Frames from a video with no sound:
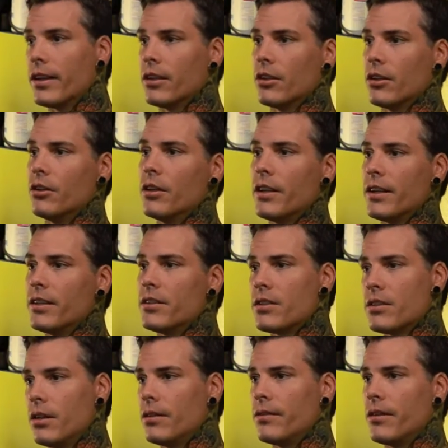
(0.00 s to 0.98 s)
and learning and
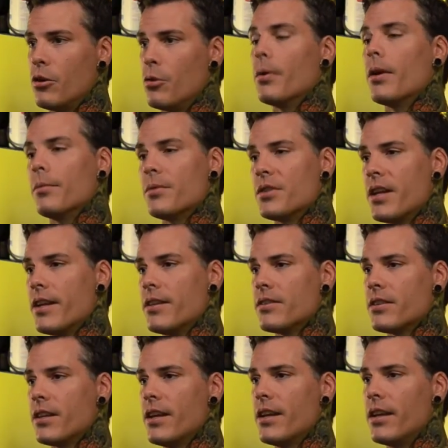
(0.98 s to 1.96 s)
stuff, and opened up Stained
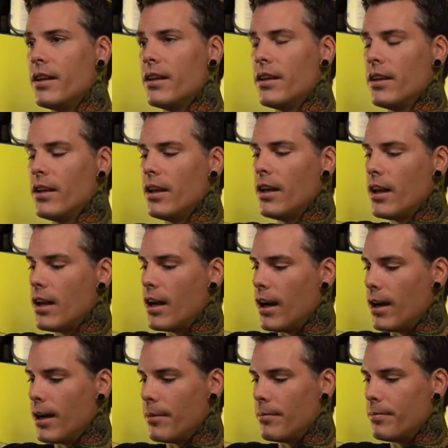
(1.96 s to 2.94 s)
Skin.
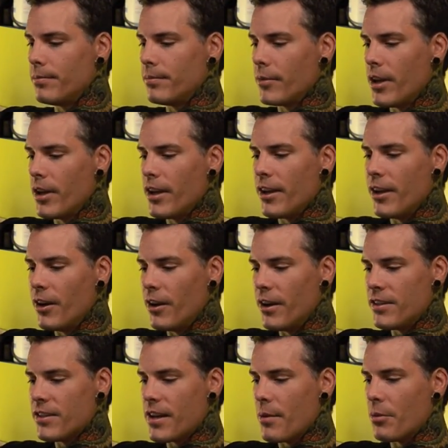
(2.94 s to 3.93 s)
I
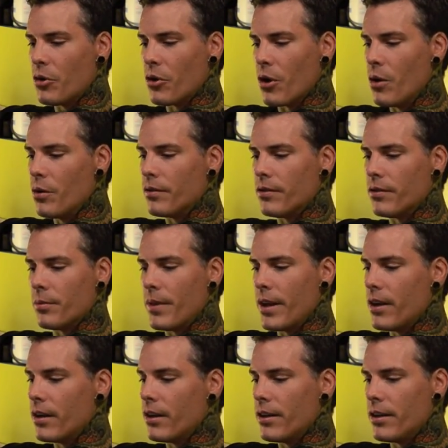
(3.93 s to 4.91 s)
just kept growing from
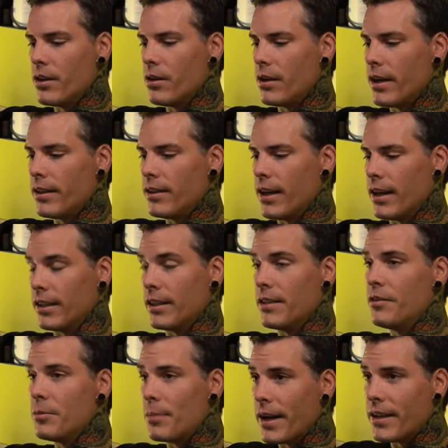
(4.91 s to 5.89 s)
there. I
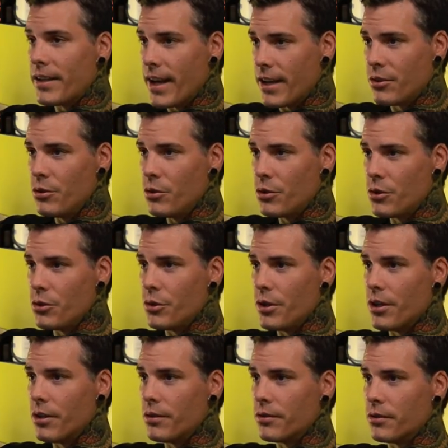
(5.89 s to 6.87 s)
lived in my tattoo
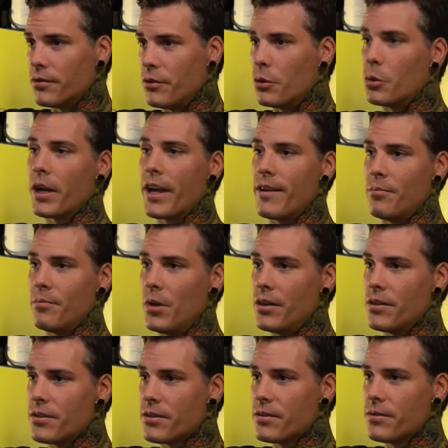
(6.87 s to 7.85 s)
studio for 4.5
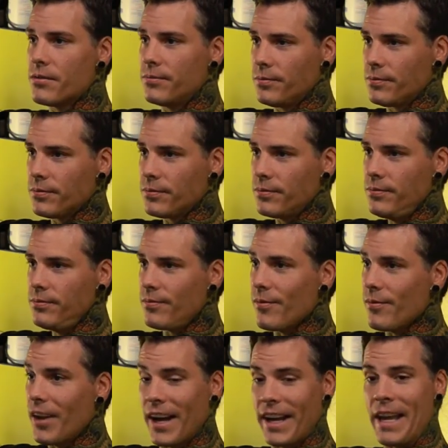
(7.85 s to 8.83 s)
months.
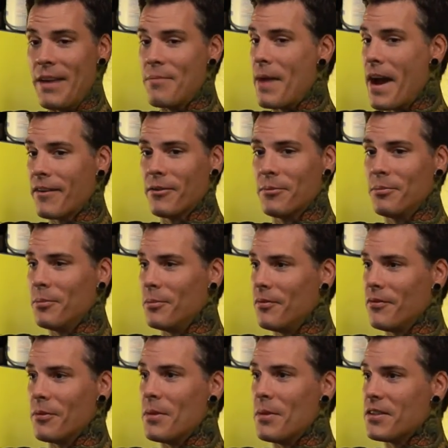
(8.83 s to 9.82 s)
I came back
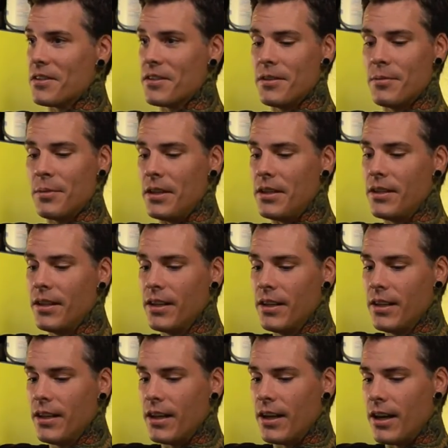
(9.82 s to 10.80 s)
from Mississippi
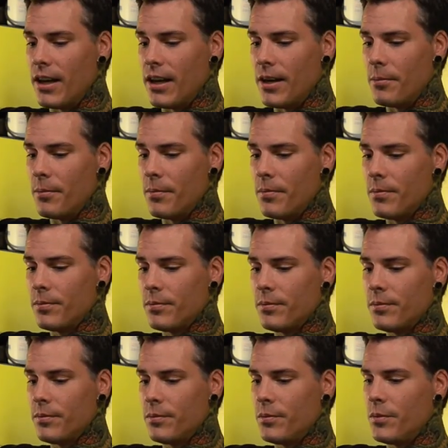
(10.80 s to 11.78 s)

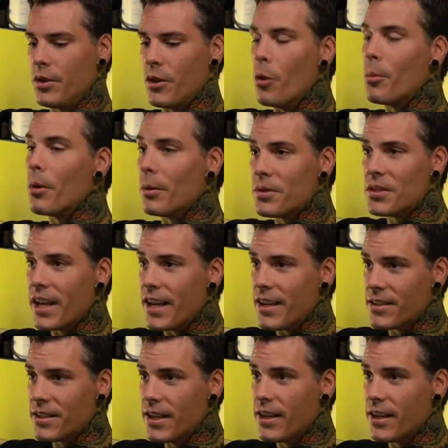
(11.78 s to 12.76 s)
to open up
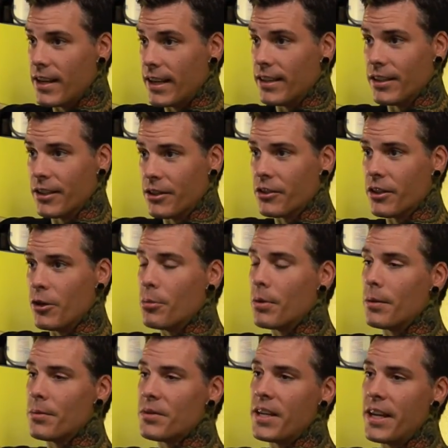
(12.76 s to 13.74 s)
Stained Skin, and I literally
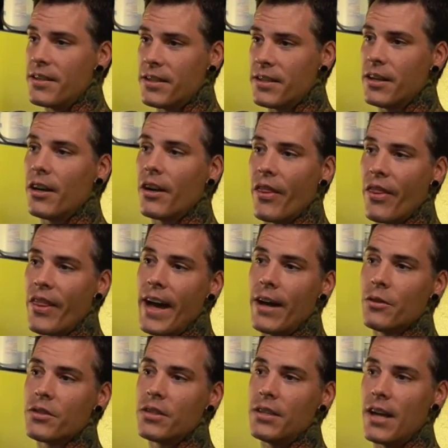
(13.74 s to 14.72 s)
opened up Stained Skin on
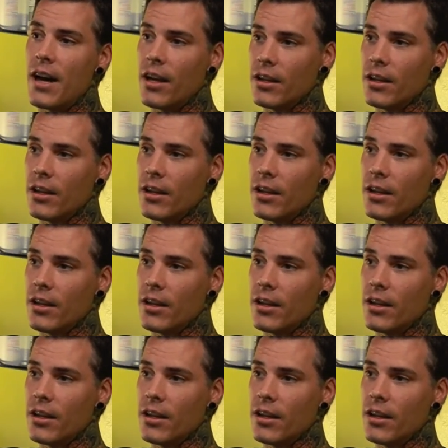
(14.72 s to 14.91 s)
$1,000.